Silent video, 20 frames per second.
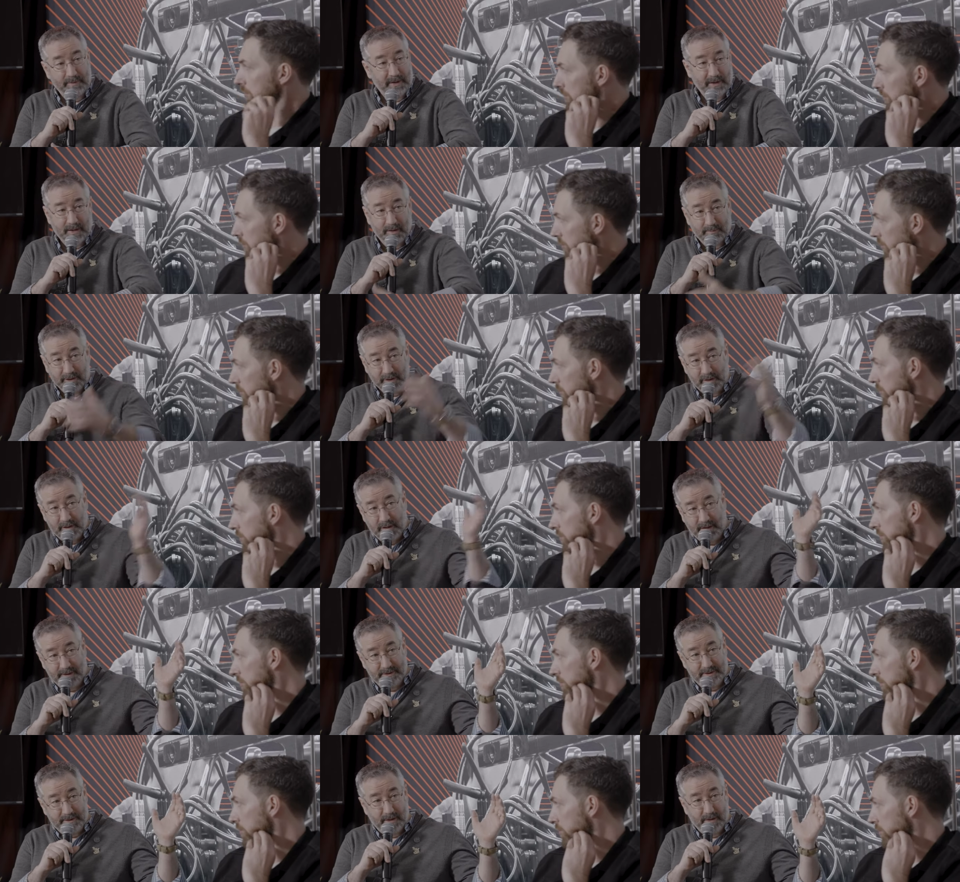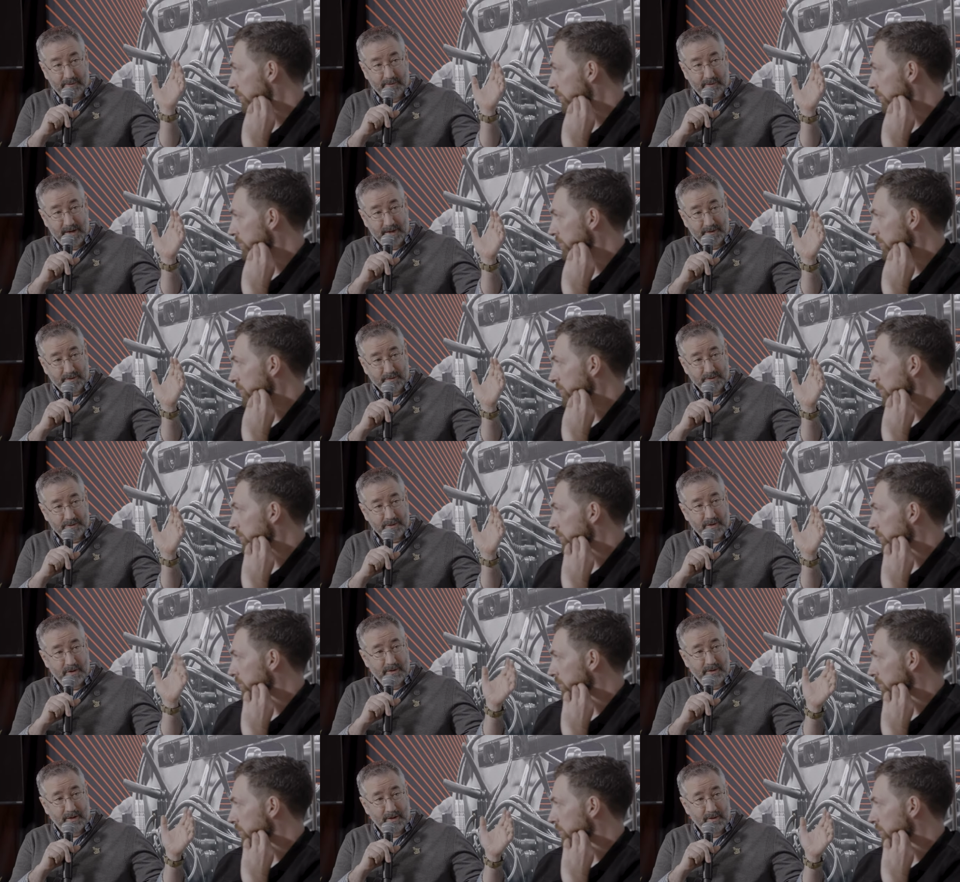Speaker 1: being able to cut to other actors
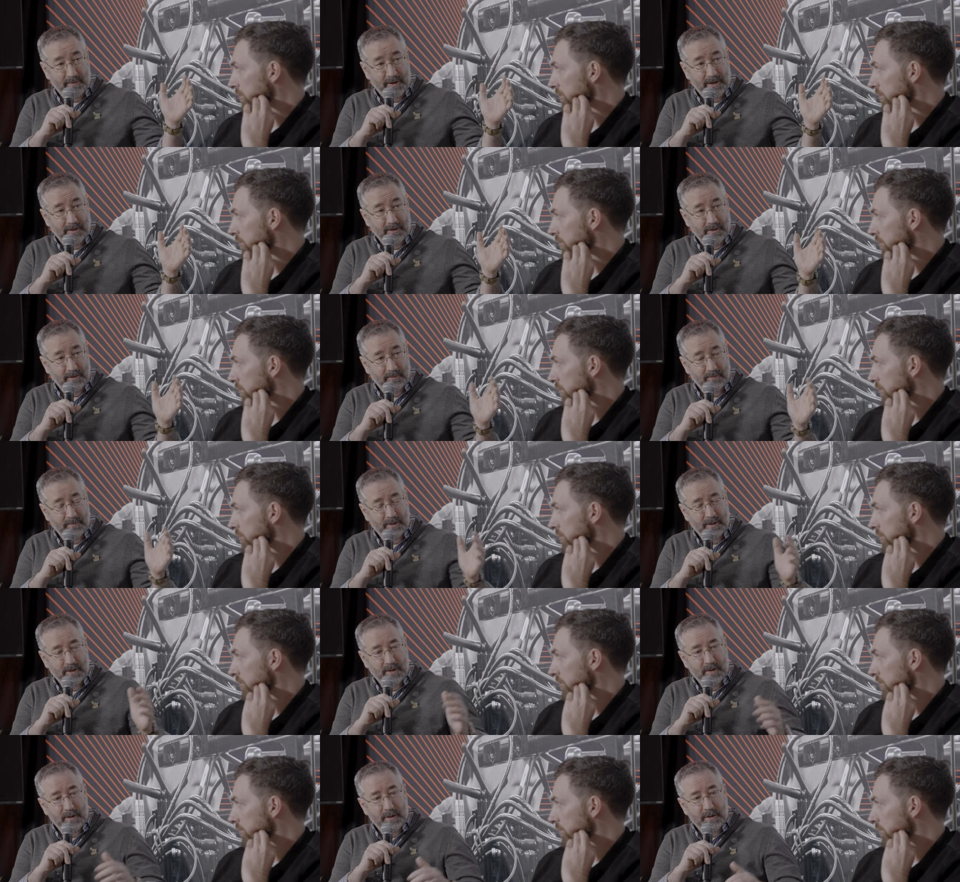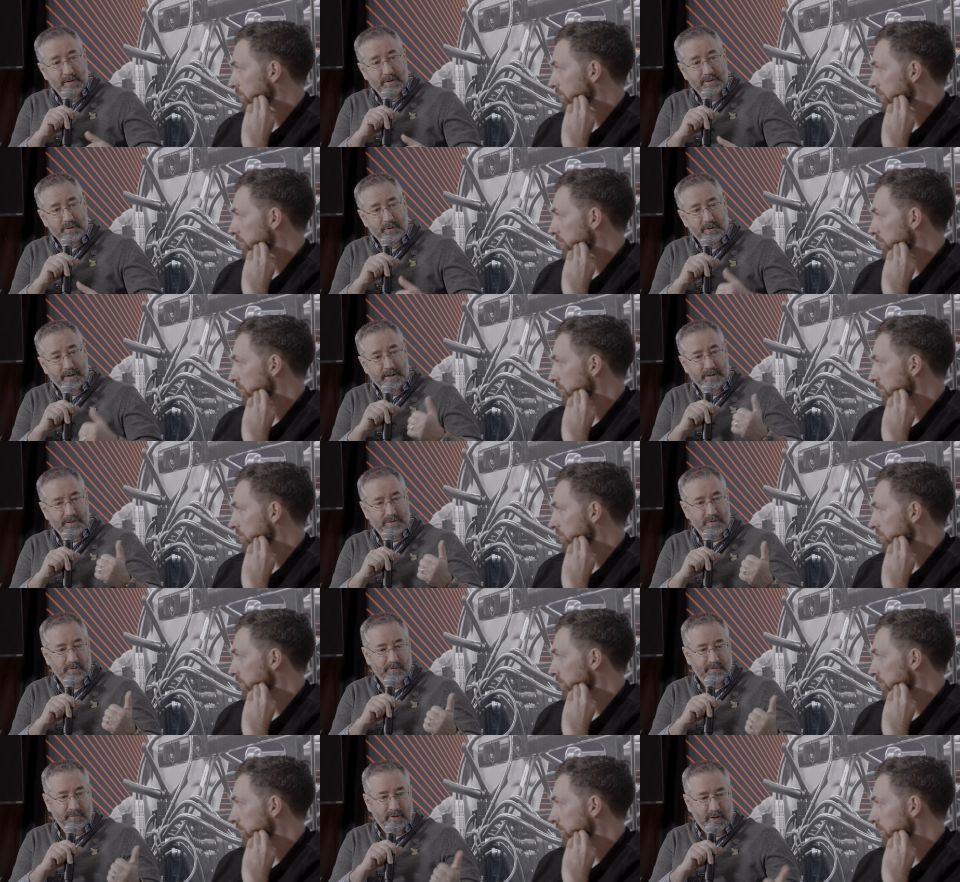talking about him. So we're getting
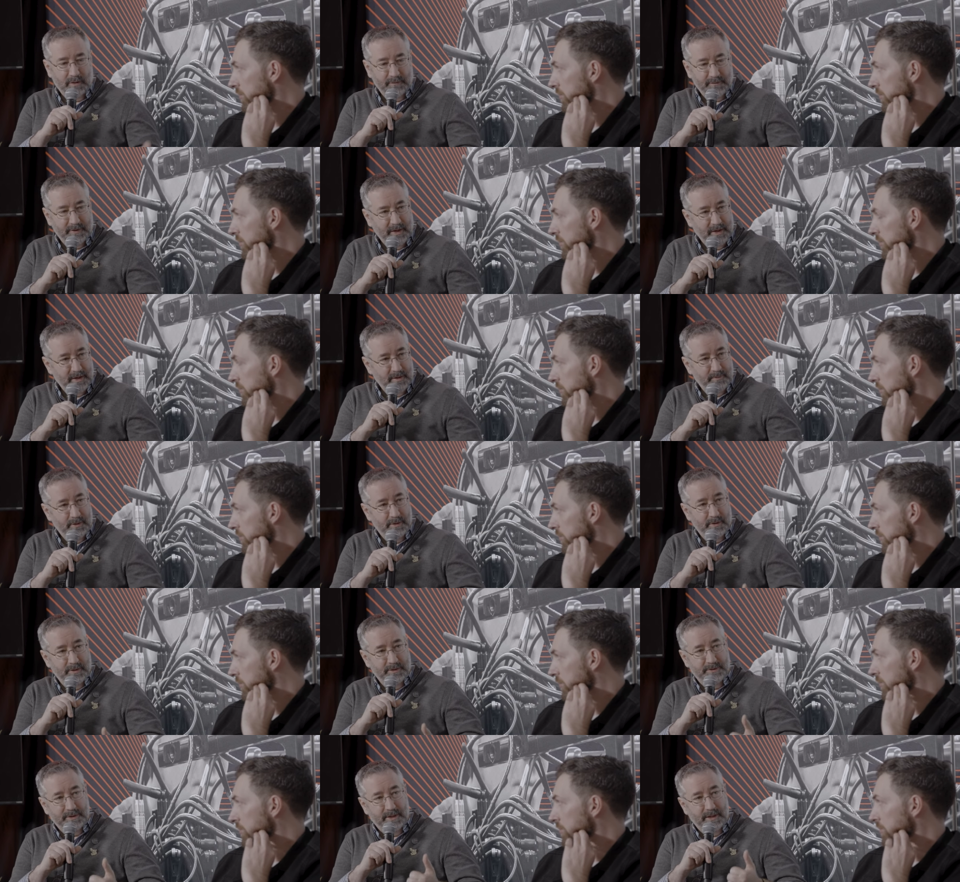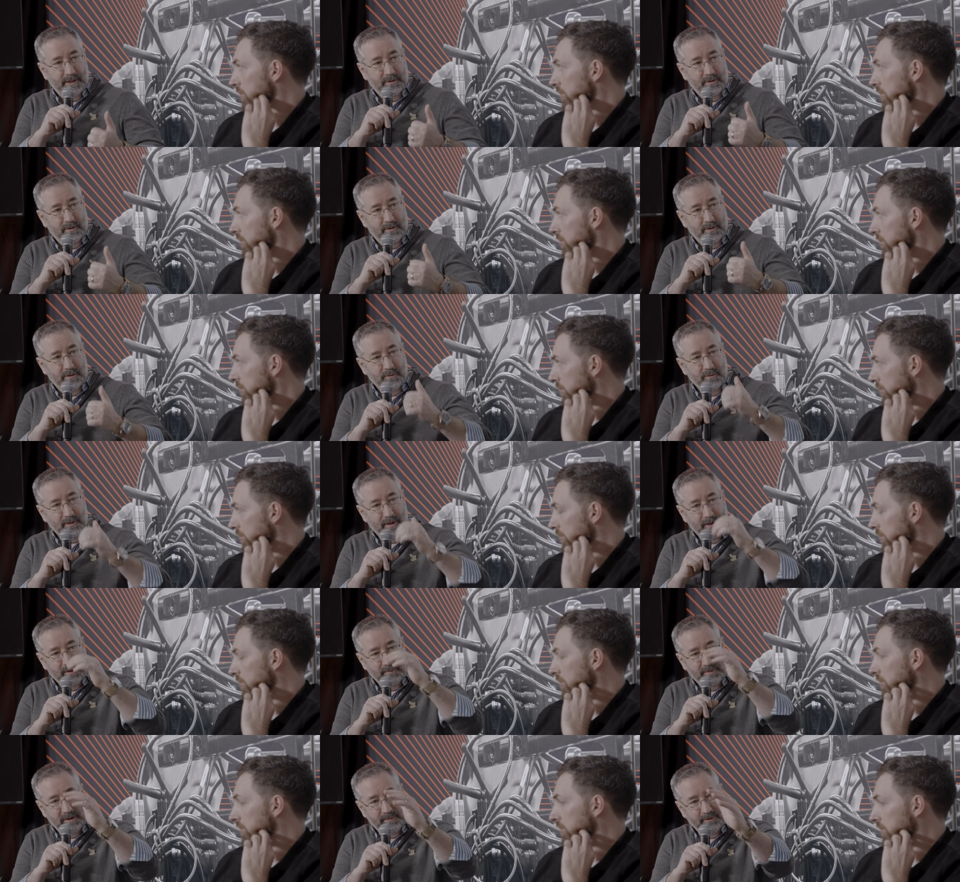sort of off-camera dialogue, we're
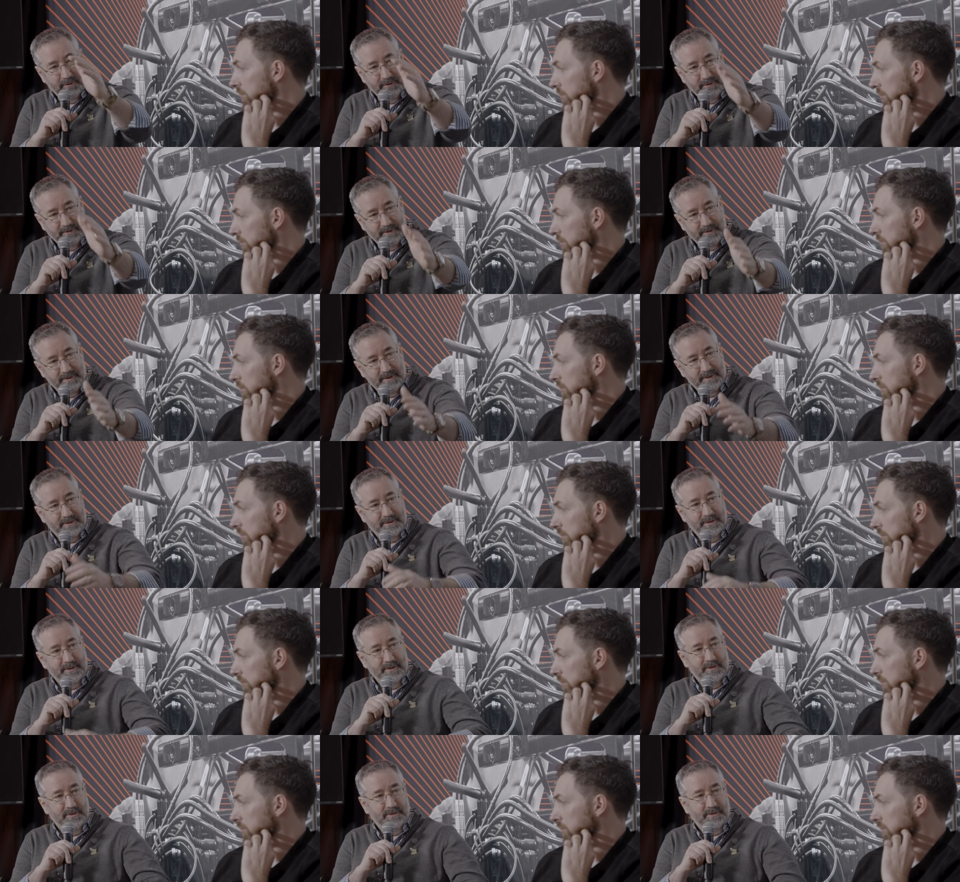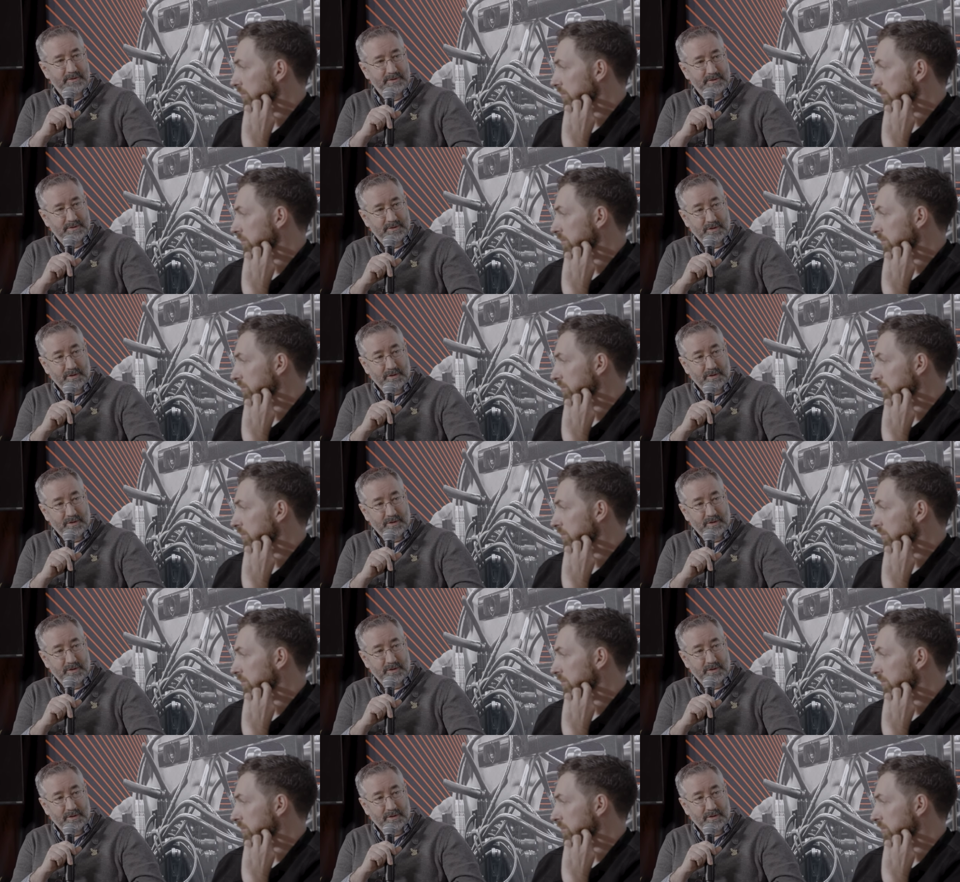getting people in the distance